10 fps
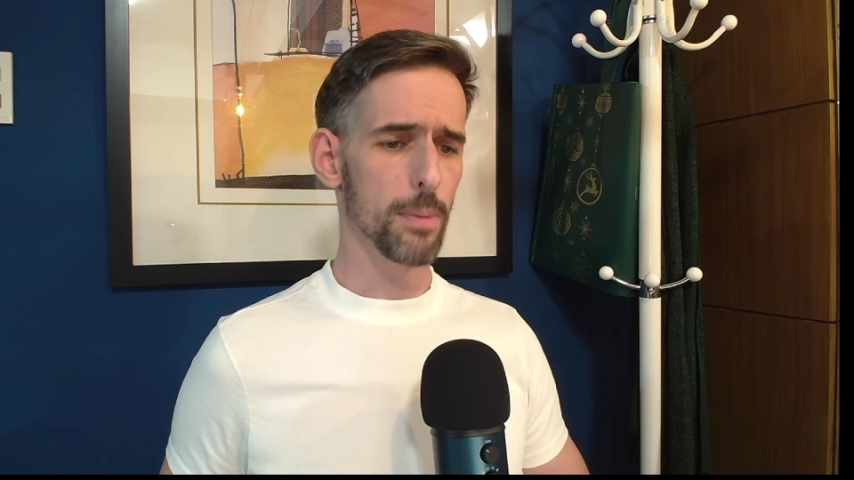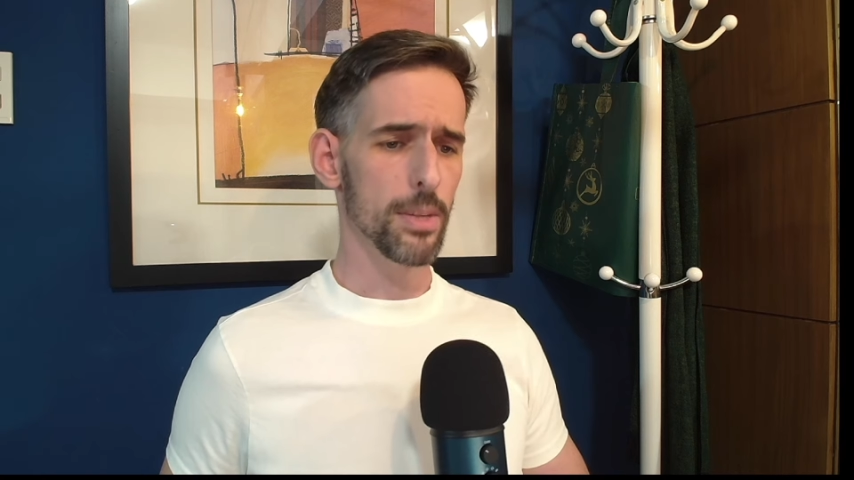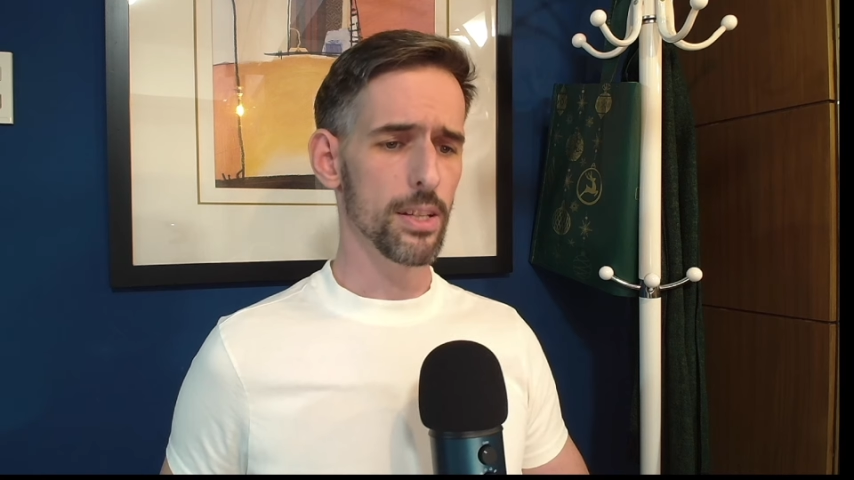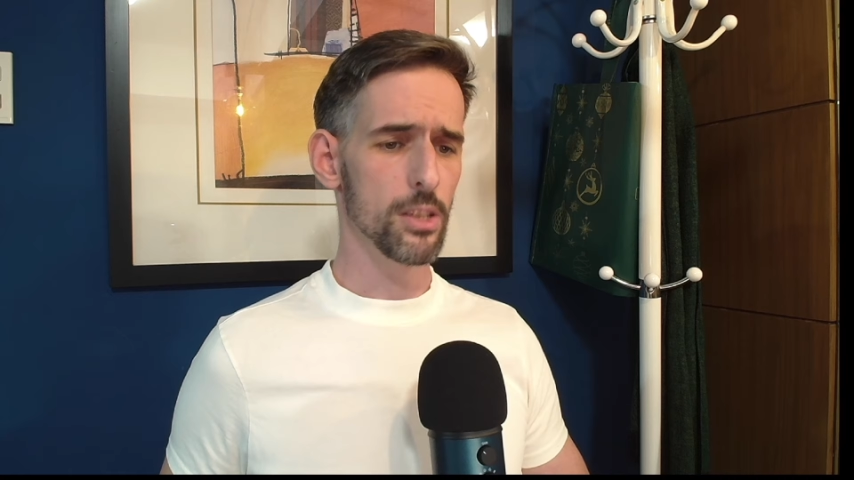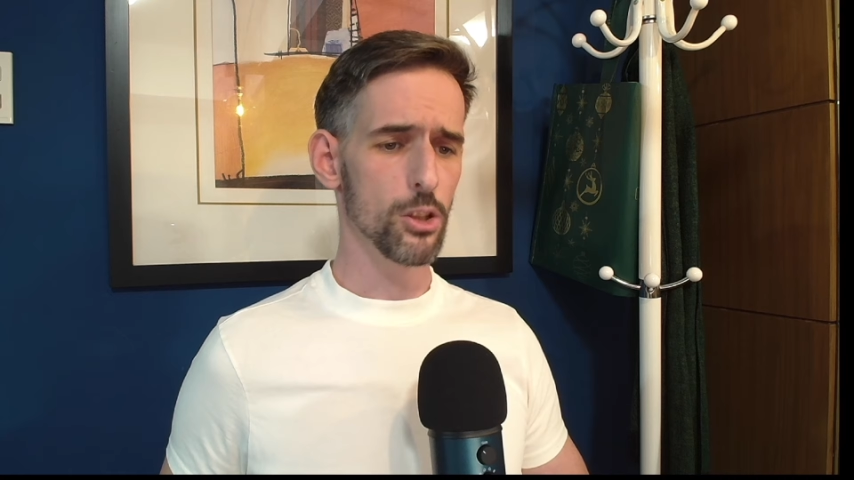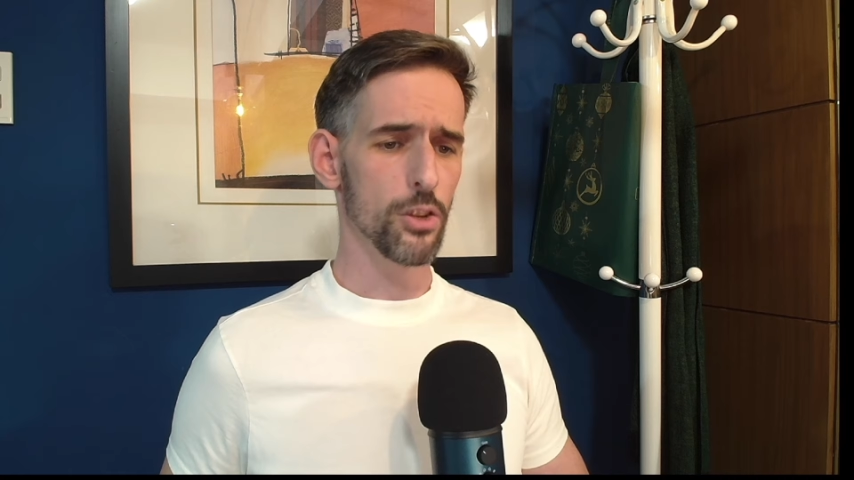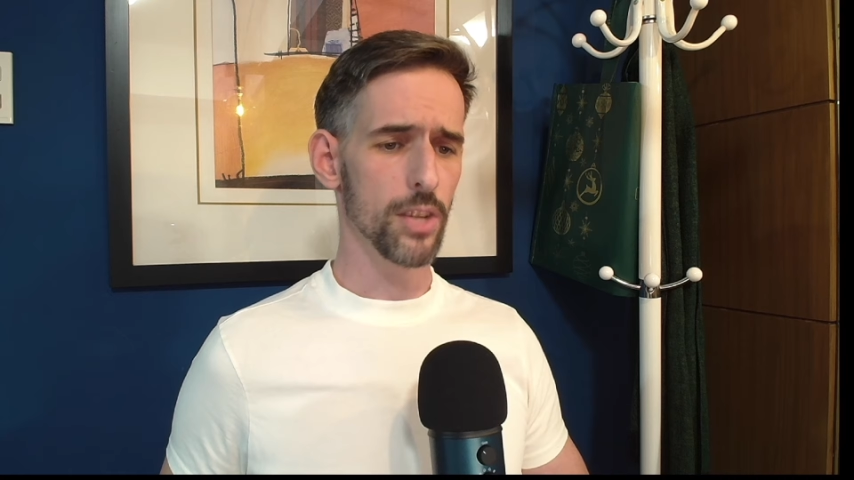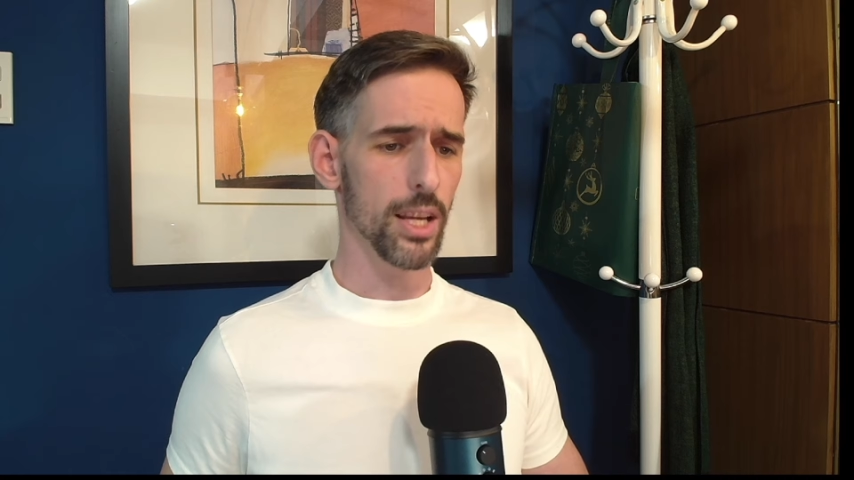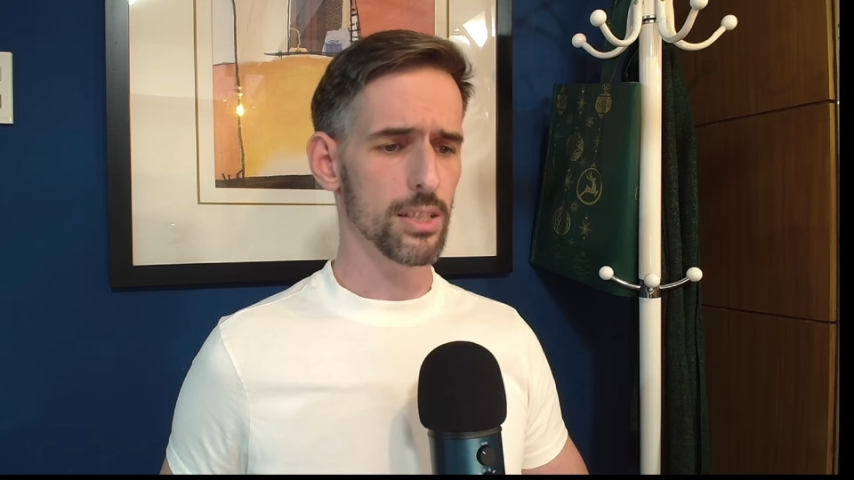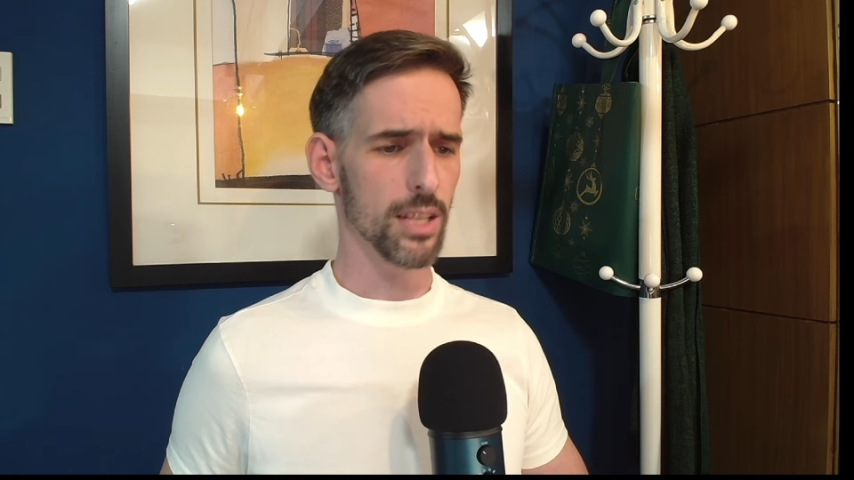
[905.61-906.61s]
be such a
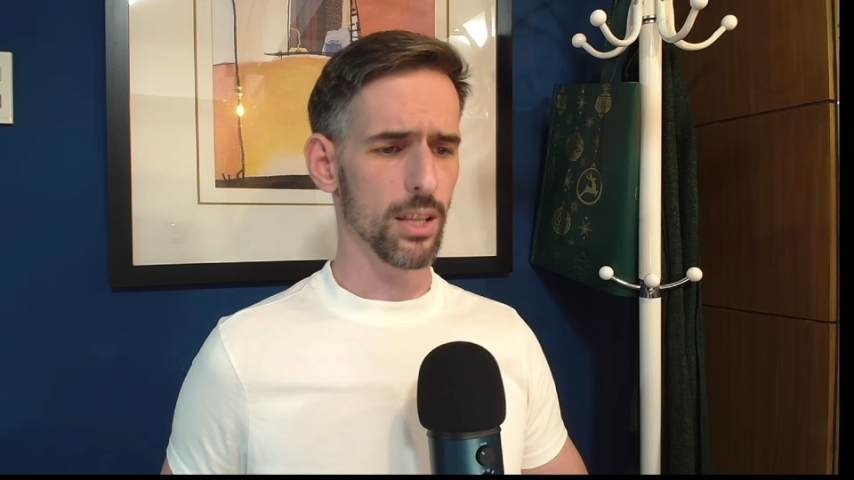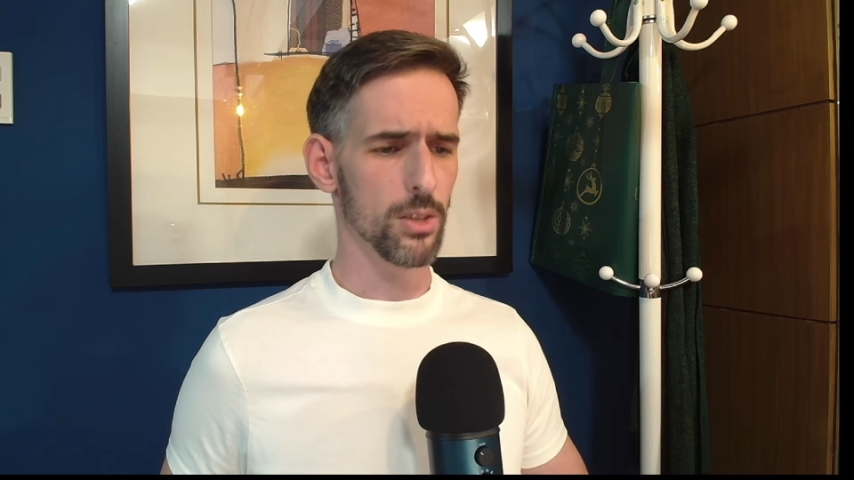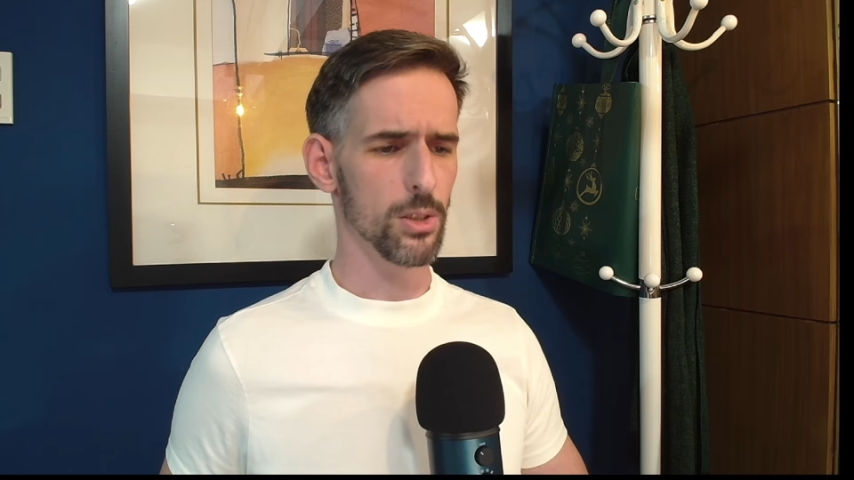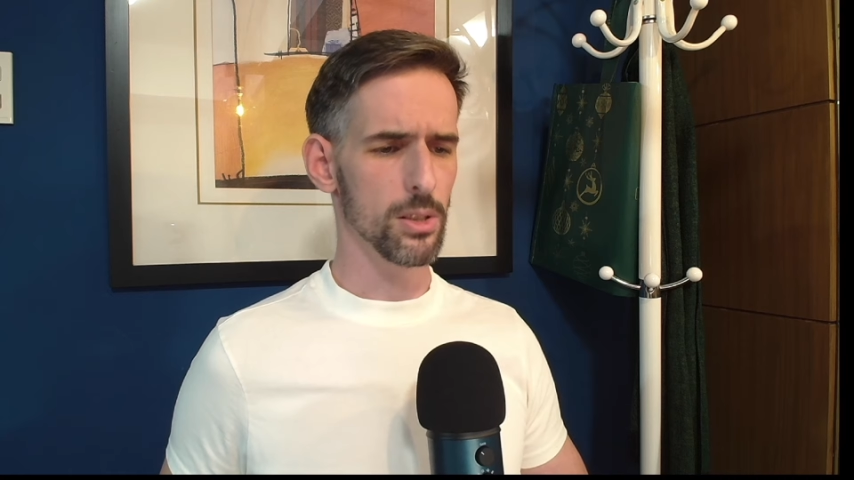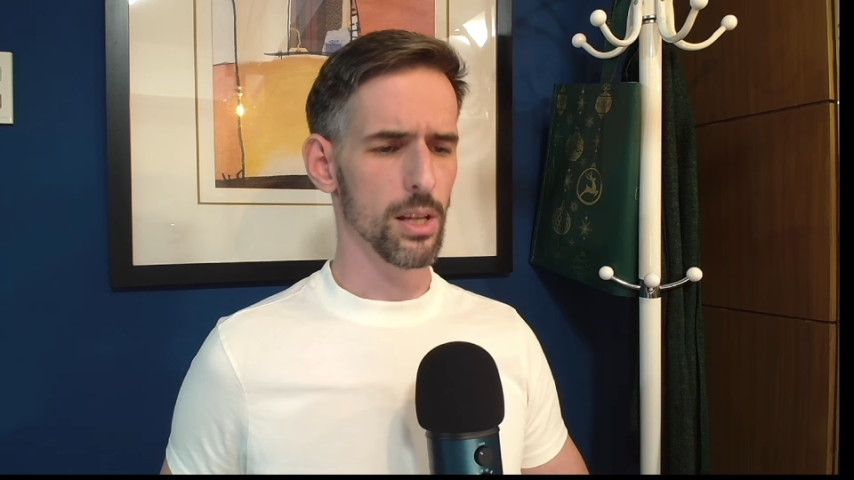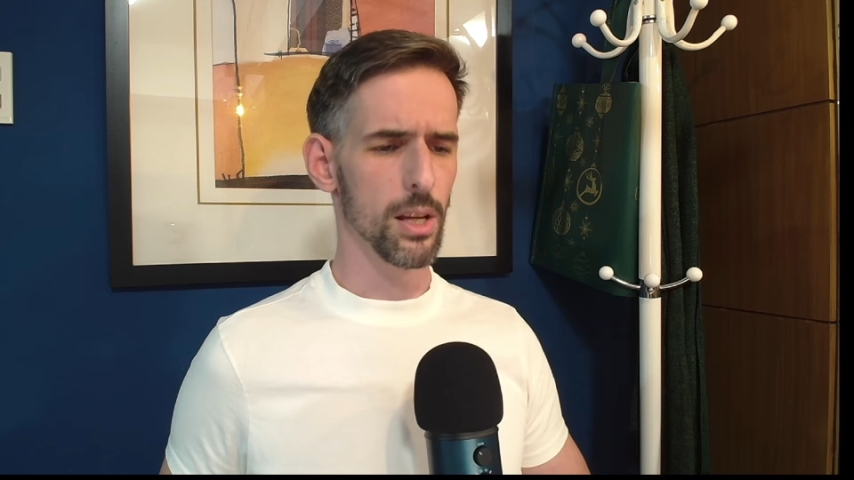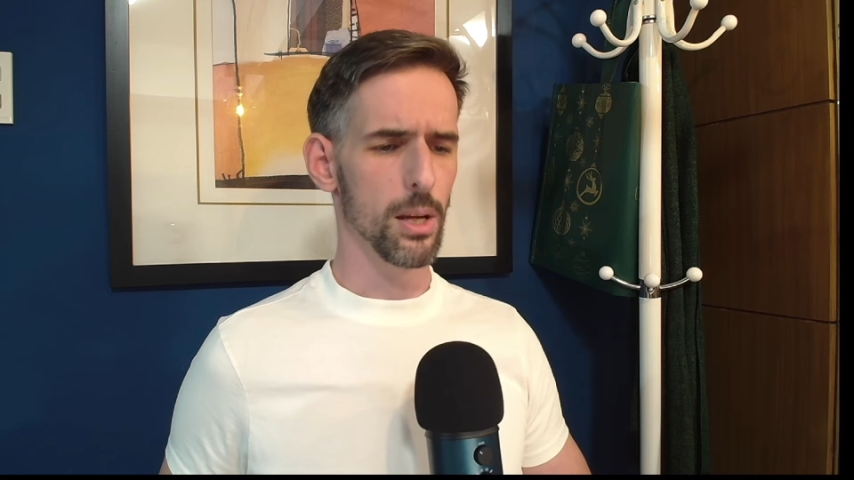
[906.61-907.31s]
thing as intelligence,